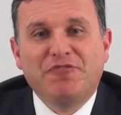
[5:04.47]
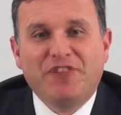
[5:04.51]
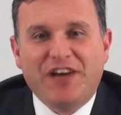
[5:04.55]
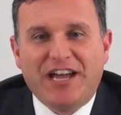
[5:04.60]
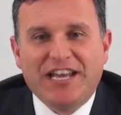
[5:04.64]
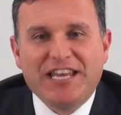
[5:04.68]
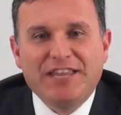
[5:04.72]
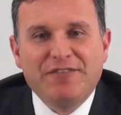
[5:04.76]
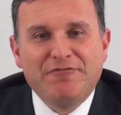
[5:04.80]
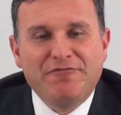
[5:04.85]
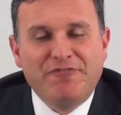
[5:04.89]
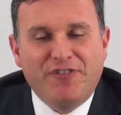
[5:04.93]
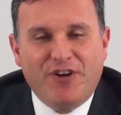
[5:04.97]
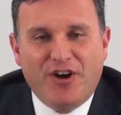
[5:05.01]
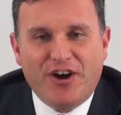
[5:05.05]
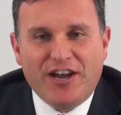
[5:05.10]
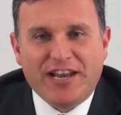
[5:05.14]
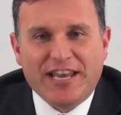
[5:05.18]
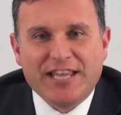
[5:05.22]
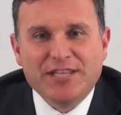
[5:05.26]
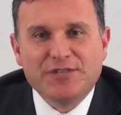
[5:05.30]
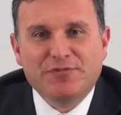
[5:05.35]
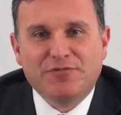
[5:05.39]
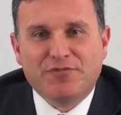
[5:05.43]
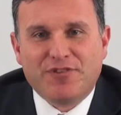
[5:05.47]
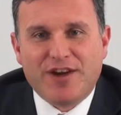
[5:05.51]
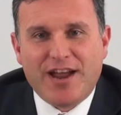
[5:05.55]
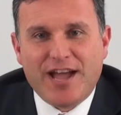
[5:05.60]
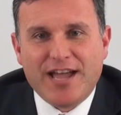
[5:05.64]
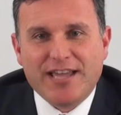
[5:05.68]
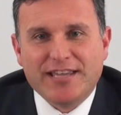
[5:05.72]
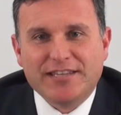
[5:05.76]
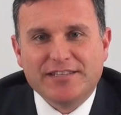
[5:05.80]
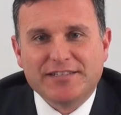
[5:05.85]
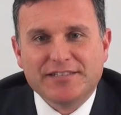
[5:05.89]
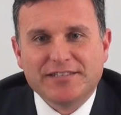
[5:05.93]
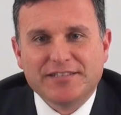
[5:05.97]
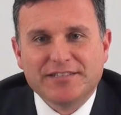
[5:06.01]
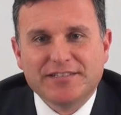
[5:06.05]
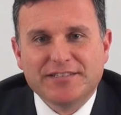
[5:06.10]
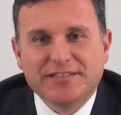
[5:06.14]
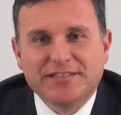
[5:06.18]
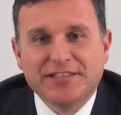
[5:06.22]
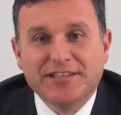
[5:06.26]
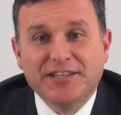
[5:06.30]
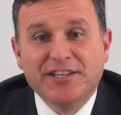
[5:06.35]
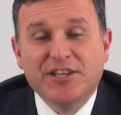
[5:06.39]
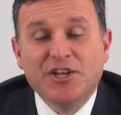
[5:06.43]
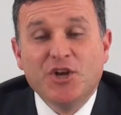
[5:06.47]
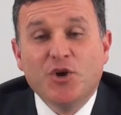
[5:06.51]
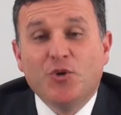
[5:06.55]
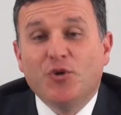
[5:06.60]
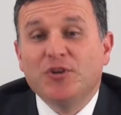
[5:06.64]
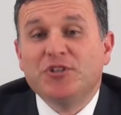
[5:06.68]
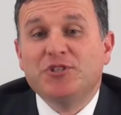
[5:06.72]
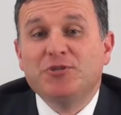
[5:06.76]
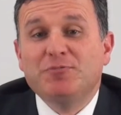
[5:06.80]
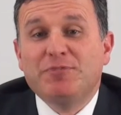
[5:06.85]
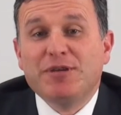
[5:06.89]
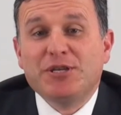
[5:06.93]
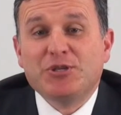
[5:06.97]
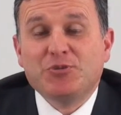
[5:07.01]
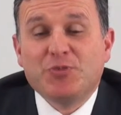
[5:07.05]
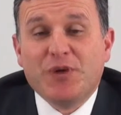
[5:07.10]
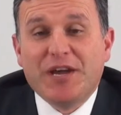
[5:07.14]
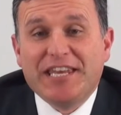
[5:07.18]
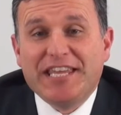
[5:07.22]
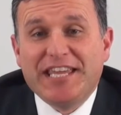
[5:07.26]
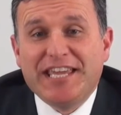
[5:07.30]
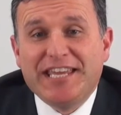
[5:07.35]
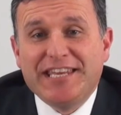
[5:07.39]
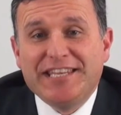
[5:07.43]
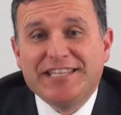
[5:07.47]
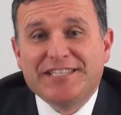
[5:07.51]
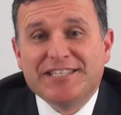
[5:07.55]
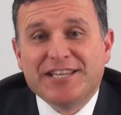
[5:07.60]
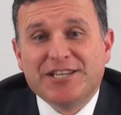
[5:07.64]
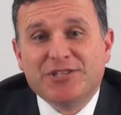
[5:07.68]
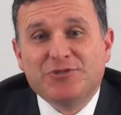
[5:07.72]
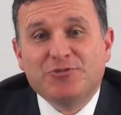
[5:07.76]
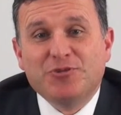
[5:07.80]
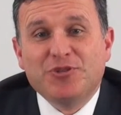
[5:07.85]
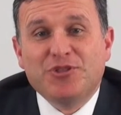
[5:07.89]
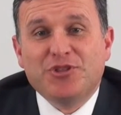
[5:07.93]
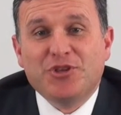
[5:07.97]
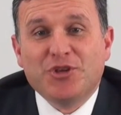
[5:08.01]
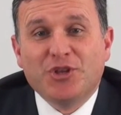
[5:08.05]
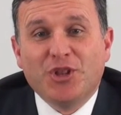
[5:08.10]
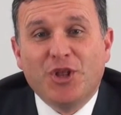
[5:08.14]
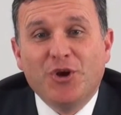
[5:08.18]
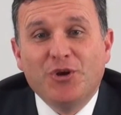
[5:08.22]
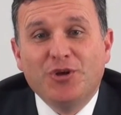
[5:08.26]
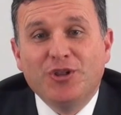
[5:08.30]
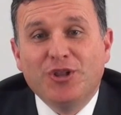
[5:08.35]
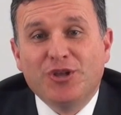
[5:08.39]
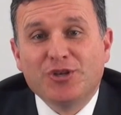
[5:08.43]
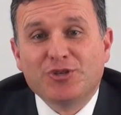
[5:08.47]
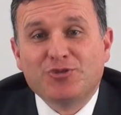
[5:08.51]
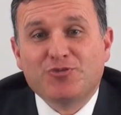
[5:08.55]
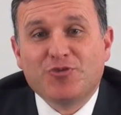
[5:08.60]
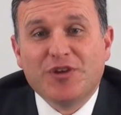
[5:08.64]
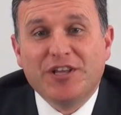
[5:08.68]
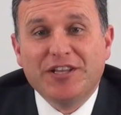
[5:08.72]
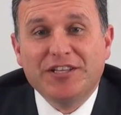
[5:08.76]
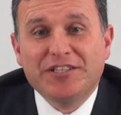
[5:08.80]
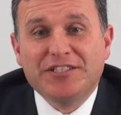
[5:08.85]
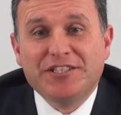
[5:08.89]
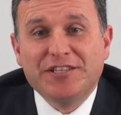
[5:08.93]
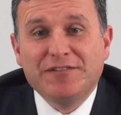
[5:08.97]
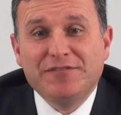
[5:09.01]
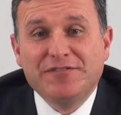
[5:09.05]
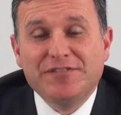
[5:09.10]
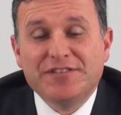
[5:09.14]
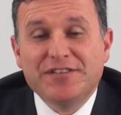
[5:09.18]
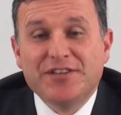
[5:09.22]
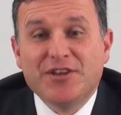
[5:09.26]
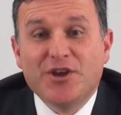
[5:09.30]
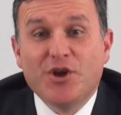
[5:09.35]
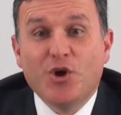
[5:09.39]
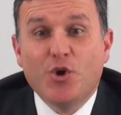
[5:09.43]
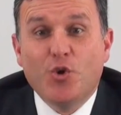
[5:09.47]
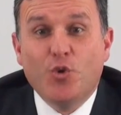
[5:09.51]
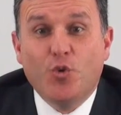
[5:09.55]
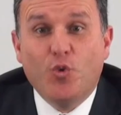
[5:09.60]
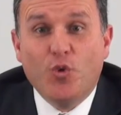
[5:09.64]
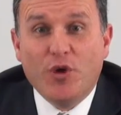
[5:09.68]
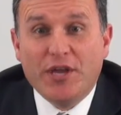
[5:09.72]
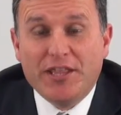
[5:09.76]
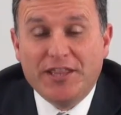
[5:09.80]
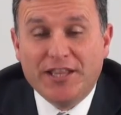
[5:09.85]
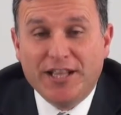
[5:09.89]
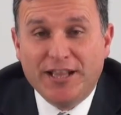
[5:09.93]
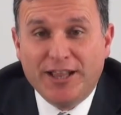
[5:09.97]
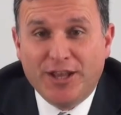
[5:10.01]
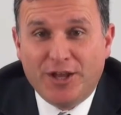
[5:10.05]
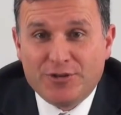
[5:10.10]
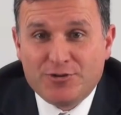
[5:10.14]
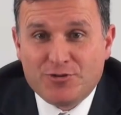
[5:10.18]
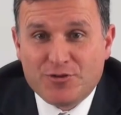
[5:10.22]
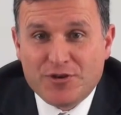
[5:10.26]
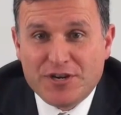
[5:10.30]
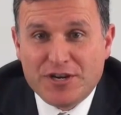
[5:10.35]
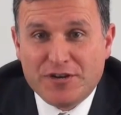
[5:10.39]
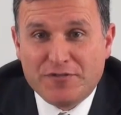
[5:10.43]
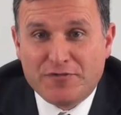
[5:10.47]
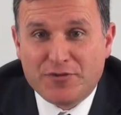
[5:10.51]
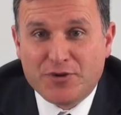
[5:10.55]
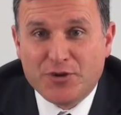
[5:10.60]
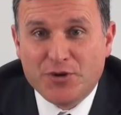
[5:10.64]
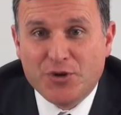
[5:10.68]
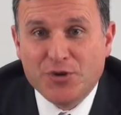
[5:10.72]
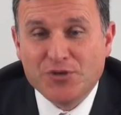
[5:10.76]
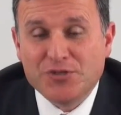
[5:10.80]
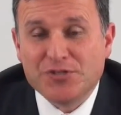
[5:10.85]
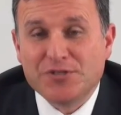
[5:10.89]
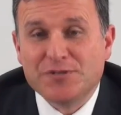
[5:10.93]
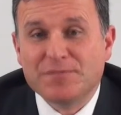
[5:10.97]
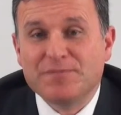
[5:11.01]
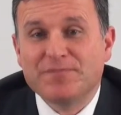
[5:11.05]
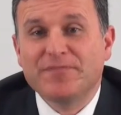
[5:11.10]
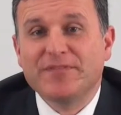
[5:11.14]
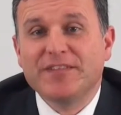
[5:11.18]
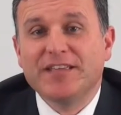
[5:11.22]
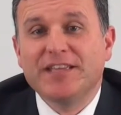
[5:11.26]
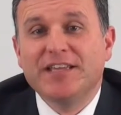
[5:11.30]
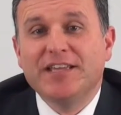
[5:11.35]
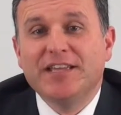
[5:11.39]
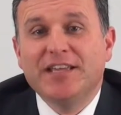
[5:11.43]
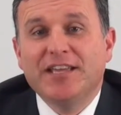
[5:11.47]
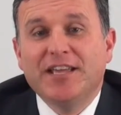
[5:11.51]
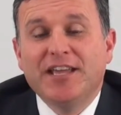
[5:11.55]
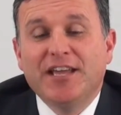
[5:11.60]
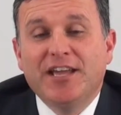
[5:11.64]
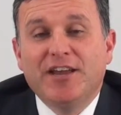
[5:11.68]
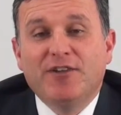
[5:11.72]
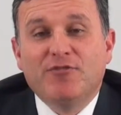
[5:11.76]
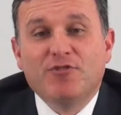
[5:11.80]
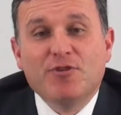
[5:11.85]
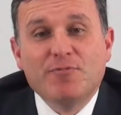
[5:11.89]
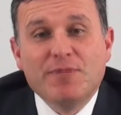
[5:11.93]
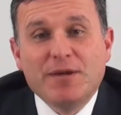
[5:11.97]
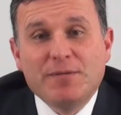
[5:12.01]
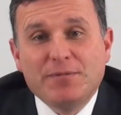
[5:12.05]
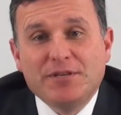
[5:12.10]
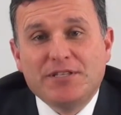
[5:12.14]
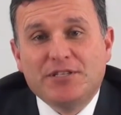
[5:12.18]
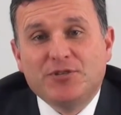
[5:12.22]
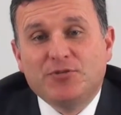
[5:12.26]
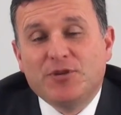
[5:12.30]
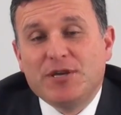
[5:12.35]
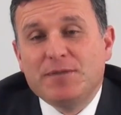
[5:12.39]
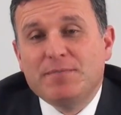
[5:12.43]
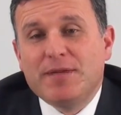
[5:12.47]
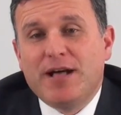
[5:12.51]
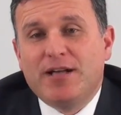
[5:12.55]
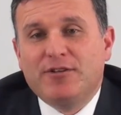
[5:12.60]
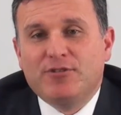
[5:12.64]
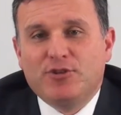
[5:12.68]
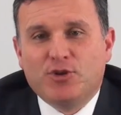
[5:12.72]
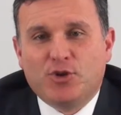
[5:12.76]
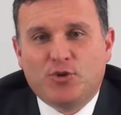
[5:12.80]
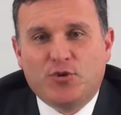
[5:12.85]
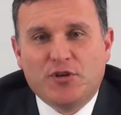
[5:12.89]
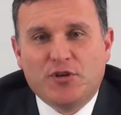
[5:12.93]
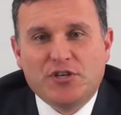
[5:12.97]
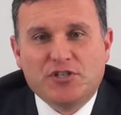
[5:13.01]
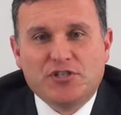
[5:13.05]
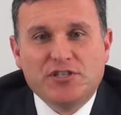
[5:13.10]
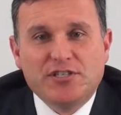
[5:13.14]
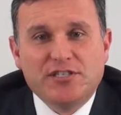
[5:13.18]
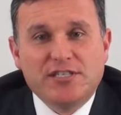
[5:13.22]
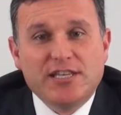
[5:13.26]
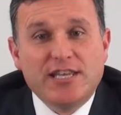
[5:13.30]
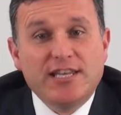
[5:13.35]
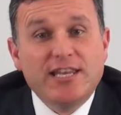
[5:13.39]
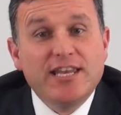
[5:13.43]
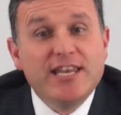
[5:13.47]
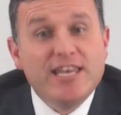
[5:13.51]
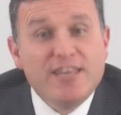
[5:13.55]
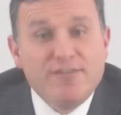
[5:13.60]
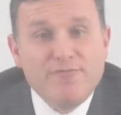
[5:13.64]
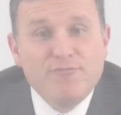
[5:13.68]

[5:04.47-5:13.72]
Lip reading: funny finance phrase. What's the best way to get in touch with your long-lost relatives? Win the lottery, of course. Remember to email your questions in, and